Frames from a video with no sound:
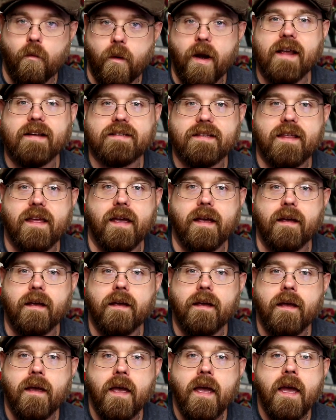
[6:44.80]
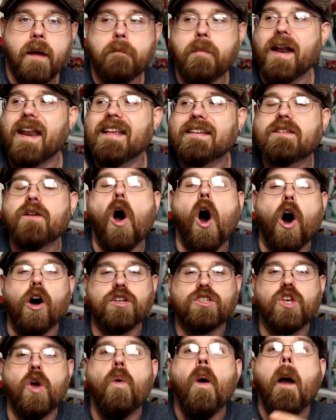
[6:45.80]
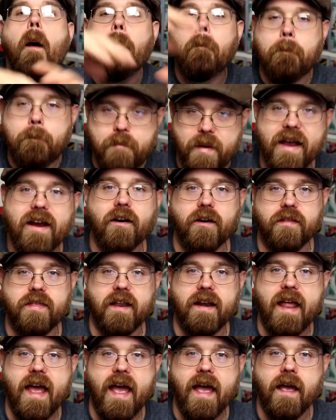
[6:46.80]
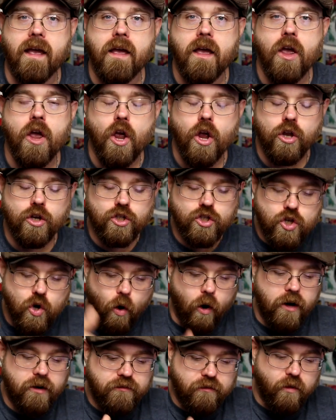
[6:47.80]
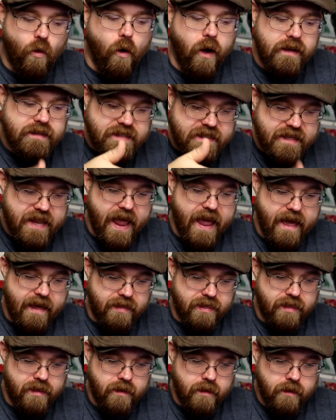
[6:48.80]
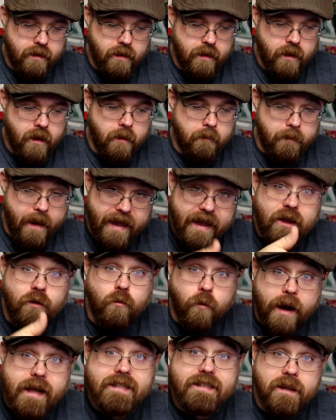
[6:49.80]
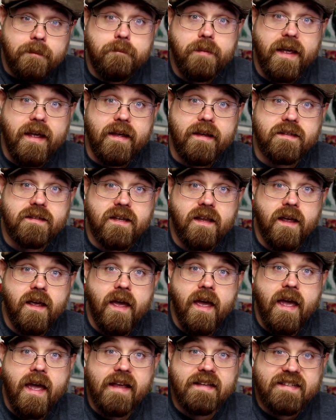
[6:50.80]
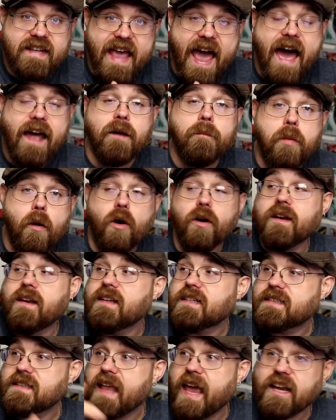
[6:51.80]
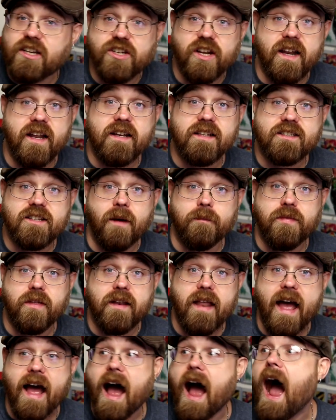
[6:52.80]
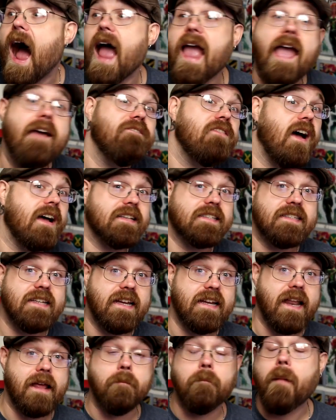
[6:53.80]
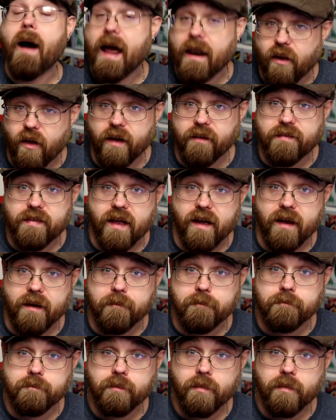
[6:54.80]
a race thing, but it's also bigger than that. George Floyd's death may he rest in peace, is catapulting this nation into something that I have not seen in my lifetime.